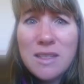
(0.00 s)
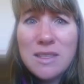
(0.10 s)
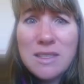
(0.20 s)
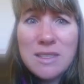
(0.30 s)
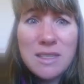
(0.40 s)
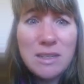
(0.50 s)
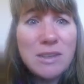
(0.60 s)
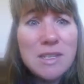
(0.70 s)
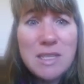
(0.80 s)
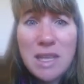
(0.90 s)

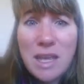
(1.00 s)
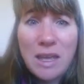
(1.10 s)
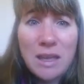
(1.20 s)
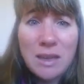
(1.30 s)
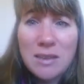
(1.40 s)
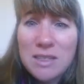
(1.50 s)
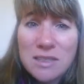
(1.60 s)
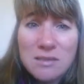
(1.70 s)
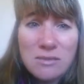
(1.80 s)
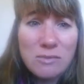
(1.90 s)
Seriously,
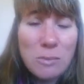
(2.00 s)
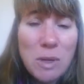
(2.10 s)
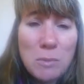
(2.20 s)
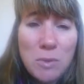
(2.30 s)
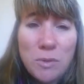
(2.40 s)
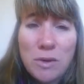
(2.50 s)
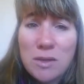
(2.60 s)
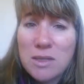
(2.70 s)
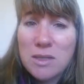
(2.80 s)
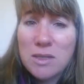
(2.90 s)
just remember
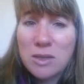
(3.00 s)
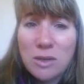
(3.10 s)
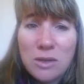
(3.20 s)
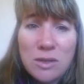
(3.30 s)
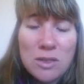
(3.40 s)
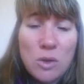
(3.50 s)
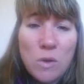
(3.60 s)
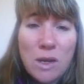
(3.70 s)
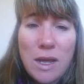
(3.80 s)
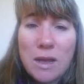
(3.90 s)
it. You know,
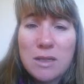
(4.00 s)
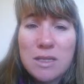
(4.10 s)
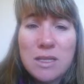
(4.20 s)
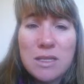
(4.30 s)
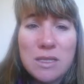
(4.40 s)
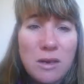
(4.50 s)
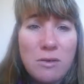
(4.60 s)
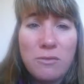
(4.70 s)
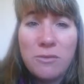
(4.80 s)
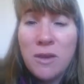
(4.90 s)
talk it out to
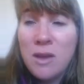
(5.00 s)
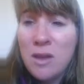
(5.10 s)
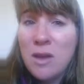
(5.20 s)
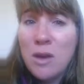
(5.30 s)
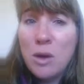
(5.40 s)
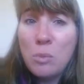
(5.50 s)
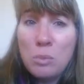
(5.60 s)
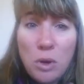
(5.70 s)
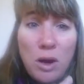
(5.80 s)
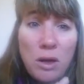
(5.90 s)
yourself.
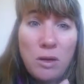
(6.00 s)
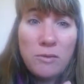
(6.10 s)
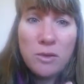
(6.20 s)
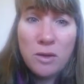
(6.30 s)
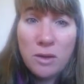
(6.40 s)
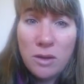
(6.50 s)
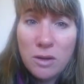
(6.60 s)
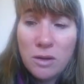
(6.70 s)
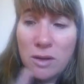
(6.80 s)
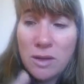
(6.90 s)
Pull over
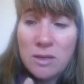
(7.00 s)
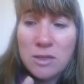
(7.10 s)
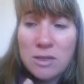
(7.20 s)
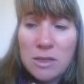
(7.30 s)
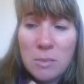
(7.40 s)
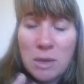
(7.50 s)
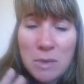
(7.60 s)
and do something.